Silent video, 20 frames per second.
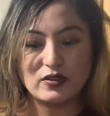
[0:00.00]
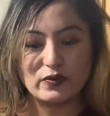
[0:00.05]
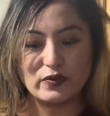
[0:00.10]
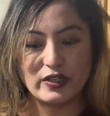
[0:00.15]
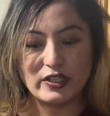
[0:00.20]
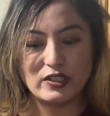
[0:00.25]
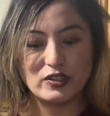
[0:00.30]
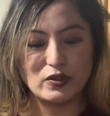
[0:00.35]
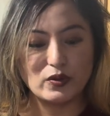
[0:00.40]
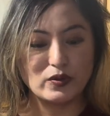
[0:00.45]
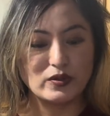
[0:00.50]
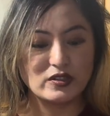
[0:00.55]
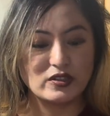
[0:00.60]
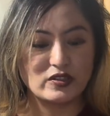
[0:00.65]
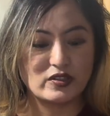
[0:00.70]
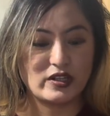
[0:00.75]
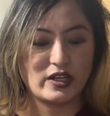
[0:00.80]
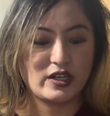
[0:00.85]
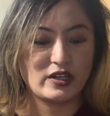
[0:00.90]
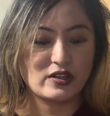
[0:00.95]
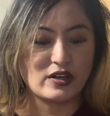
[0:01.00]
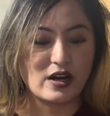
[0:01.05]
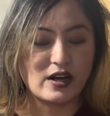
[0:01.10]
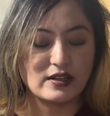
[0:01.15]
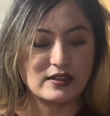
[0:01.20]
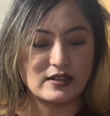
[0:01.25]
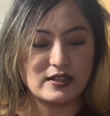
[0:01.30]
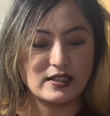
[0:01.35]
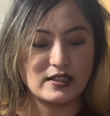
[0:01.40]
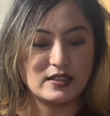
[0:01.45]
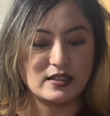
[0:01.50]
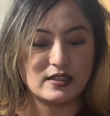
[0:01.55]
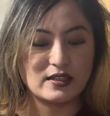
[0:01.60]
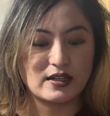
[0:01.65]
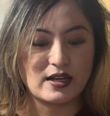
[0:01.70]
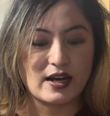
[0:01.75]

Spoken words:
we don't create ugly